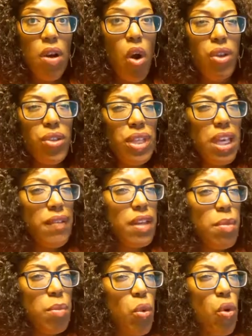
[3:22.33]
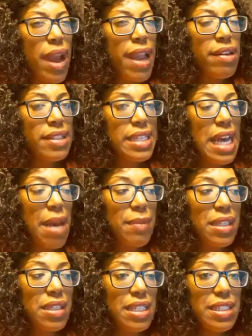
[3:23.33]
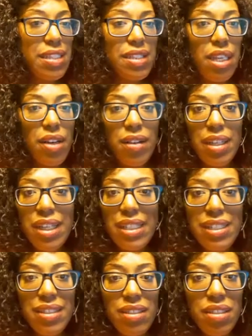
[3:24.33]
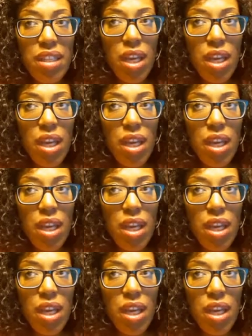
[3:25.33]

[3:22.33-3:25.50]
Are you giving it more airtime than necessary? And that's